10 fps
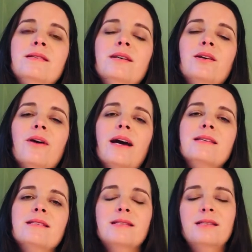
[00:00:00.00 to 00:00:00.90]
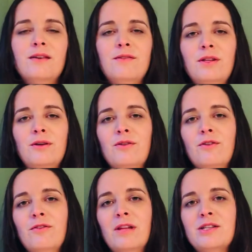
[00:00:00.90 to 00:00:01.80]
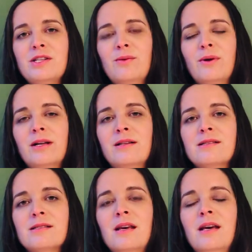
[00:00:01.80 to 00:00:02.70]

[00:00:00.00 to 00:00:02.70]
that Christ has given you, the fleshy ones,